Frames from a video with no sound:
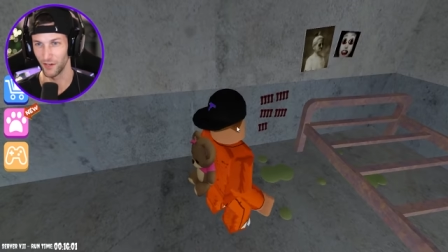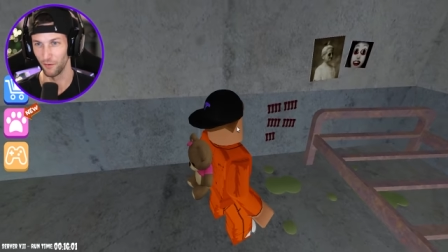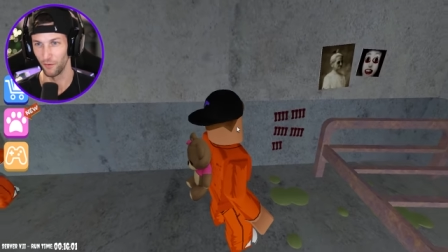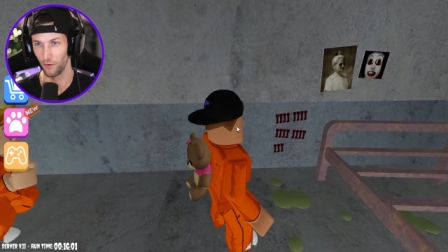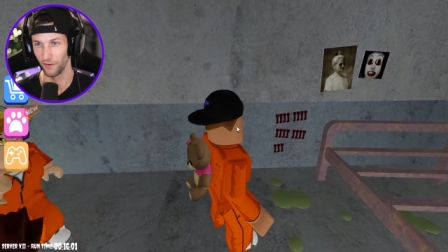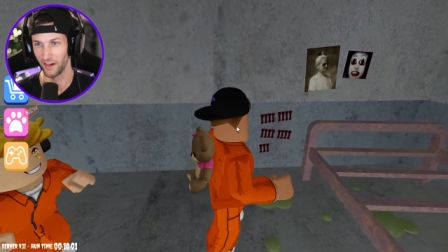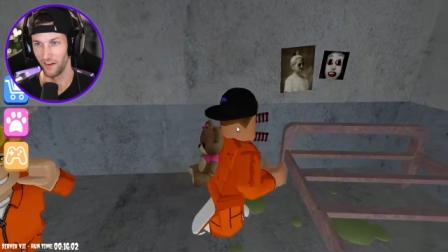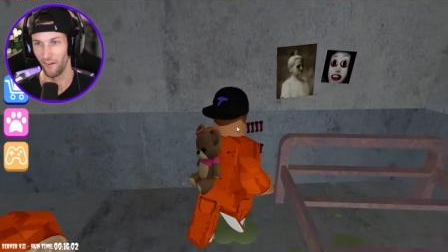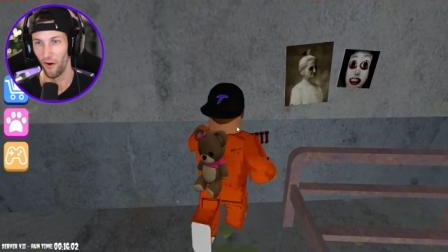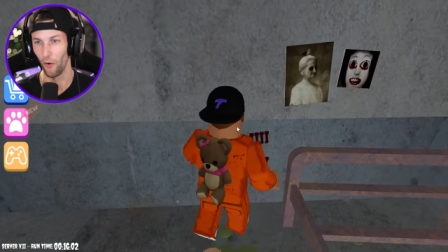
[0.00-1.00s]
stuff over
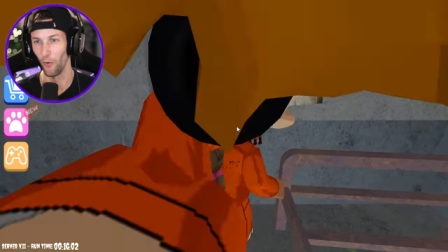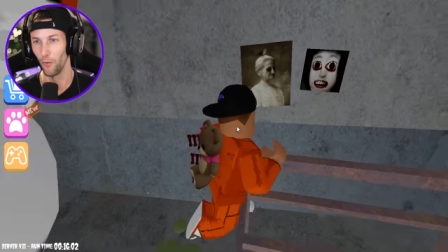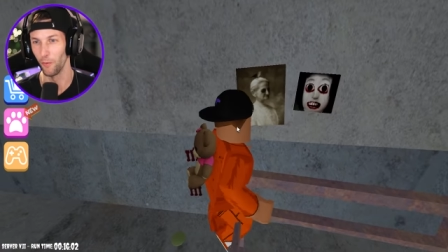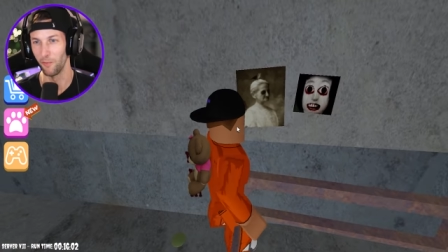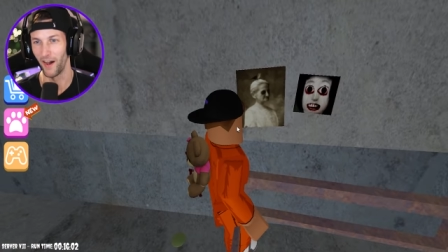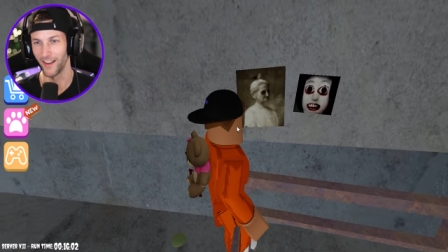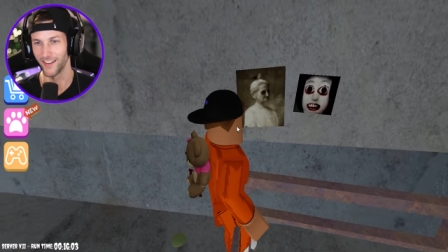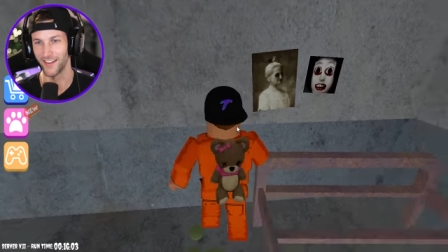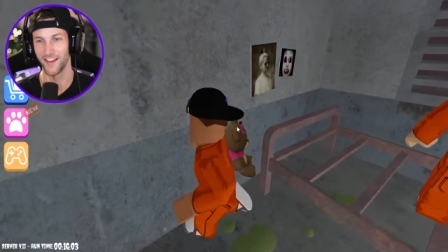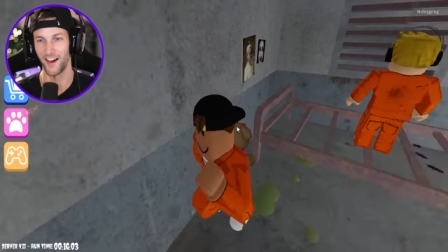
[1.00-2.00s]
here? Oh my
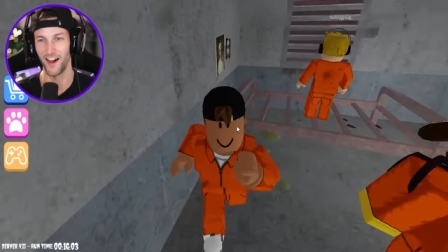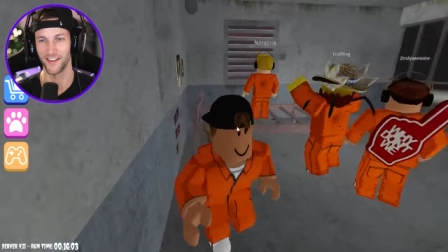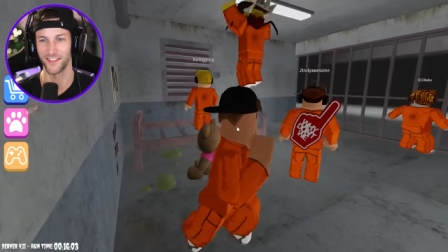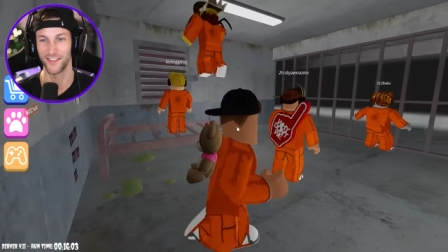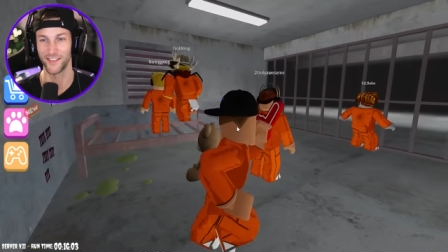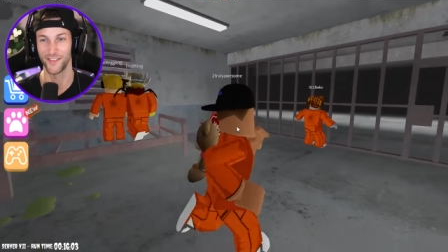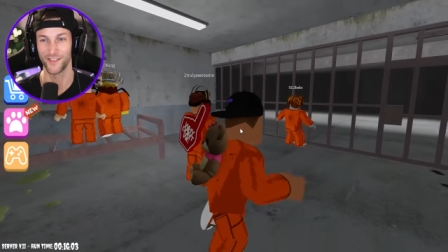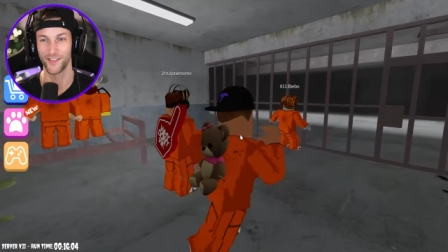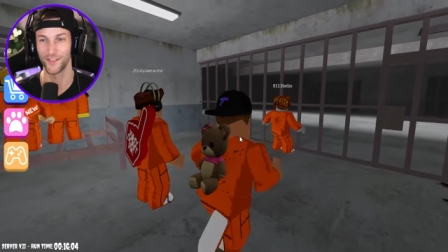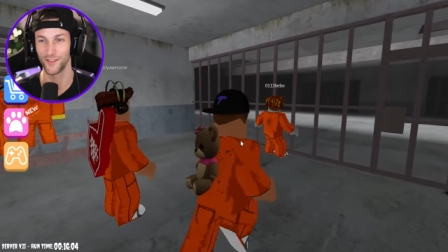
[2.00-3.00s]
gosh, this is
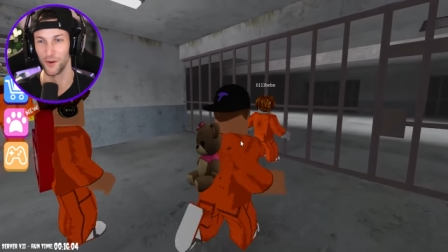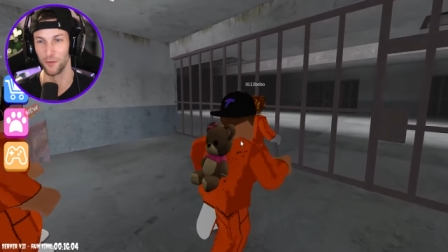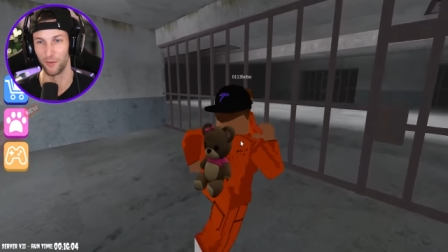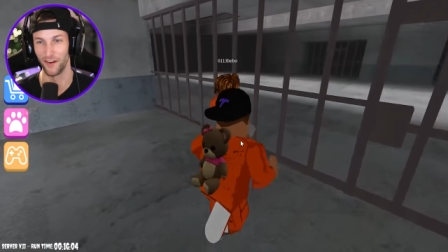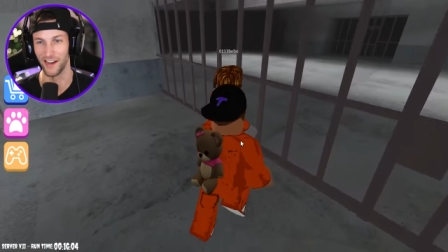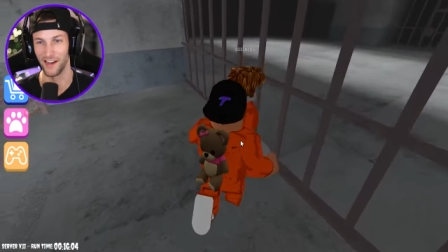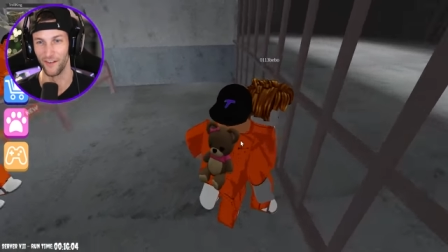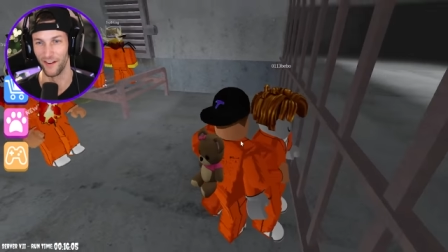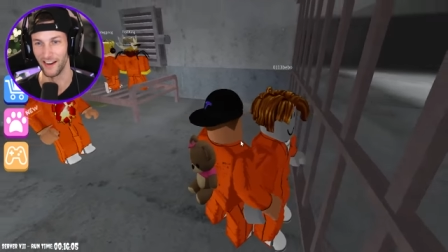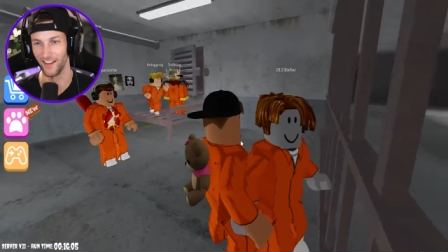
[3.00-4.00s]
super
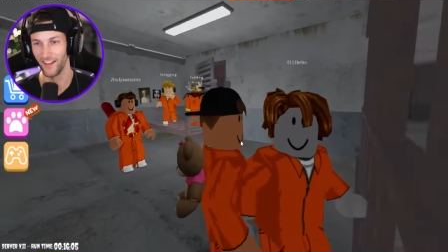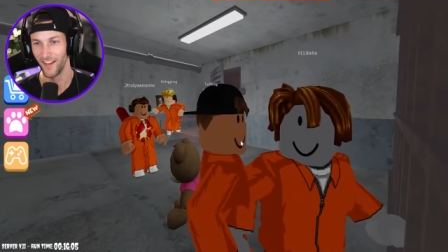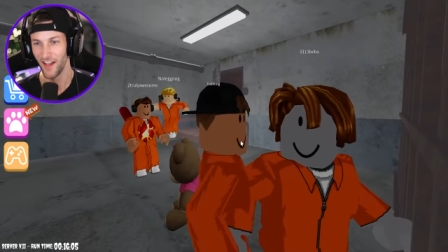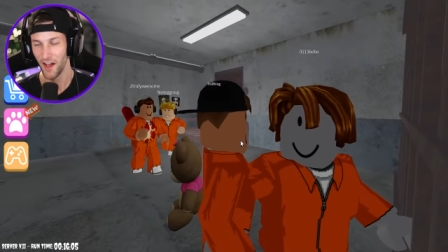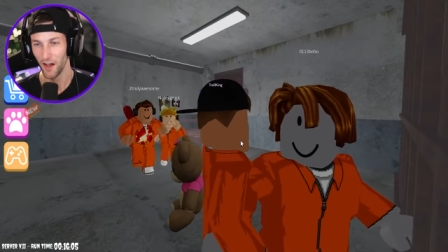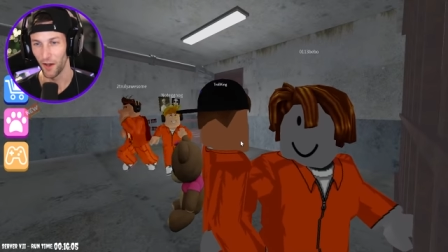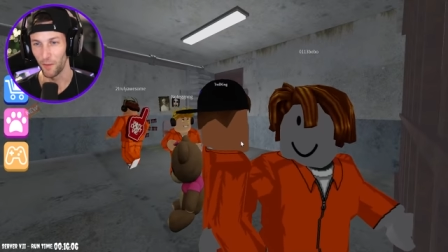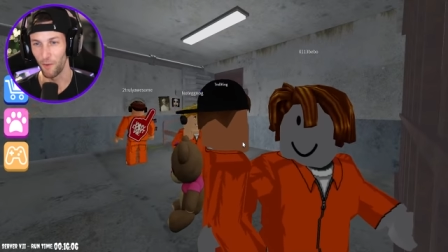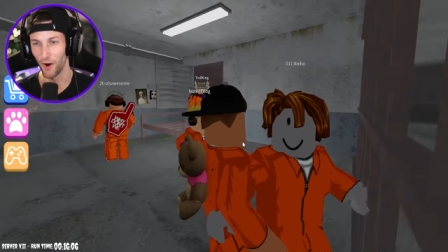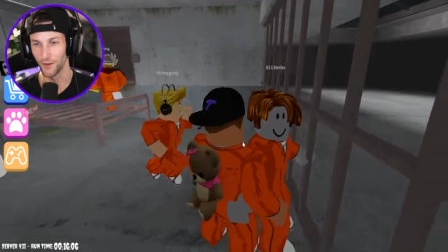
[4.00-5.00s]
eerie.
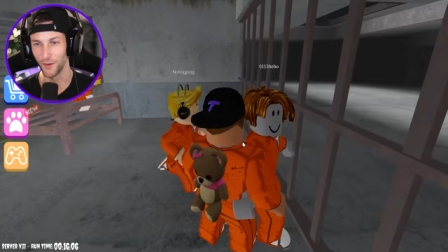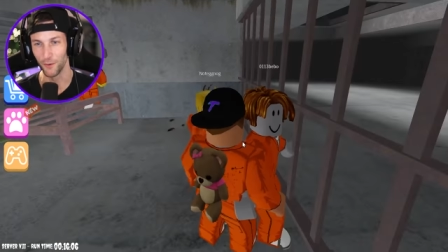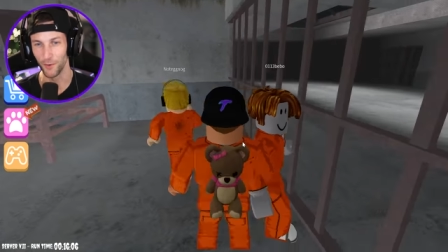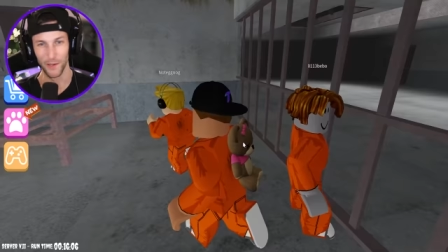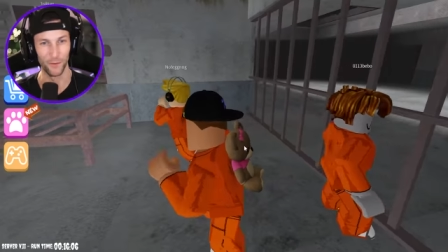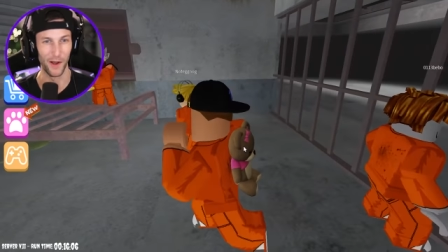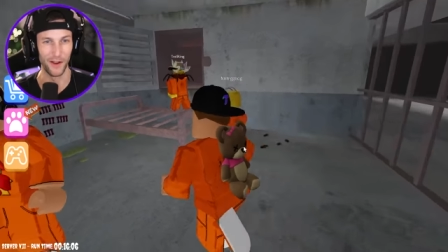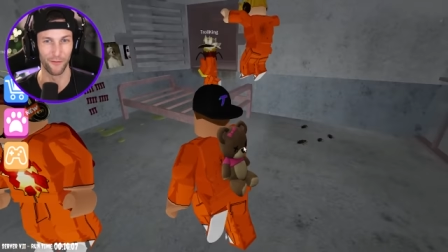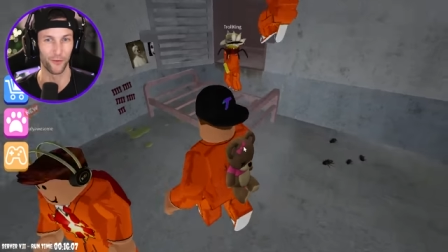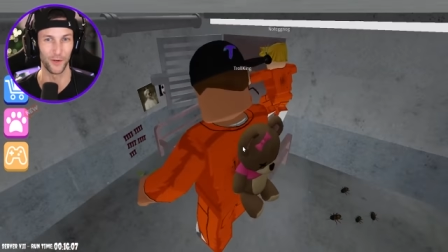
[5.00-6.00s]
Come on, dude, what are you
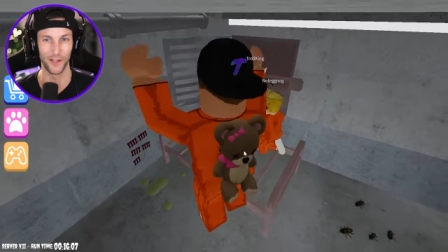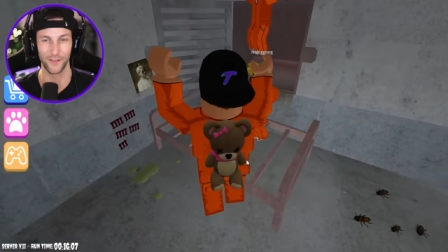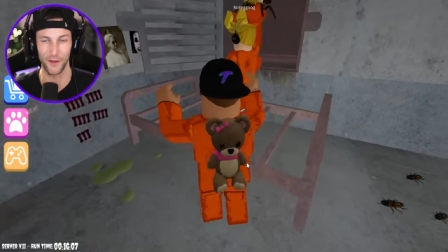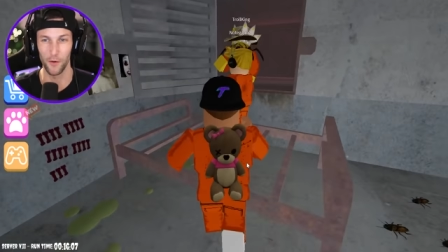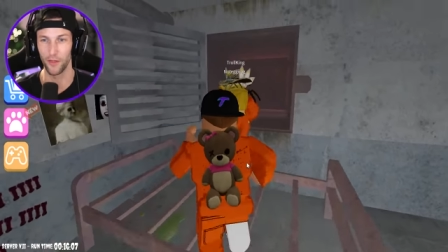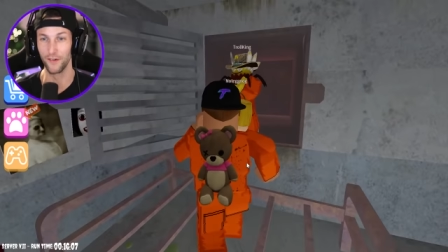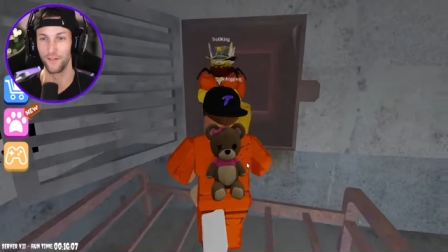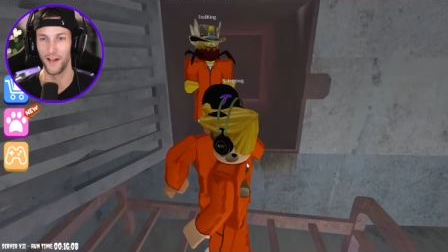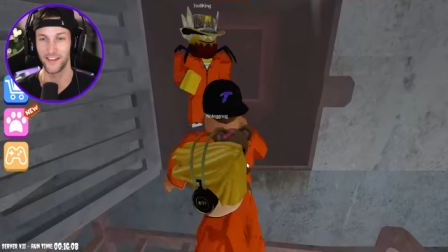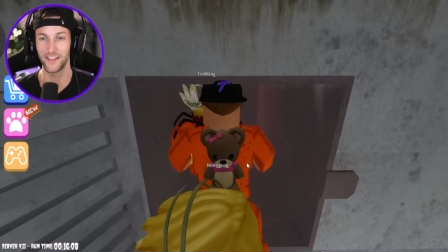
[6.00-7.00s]
waiting for? Let's go, the
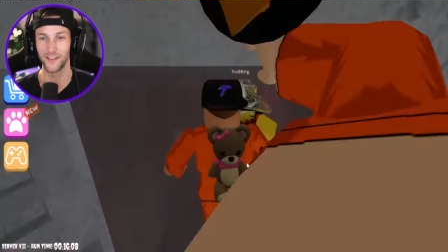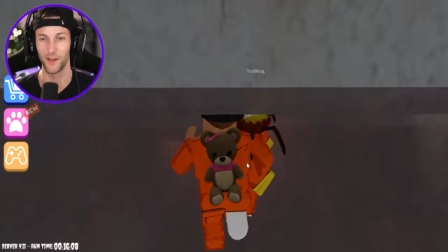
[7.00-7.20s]
vent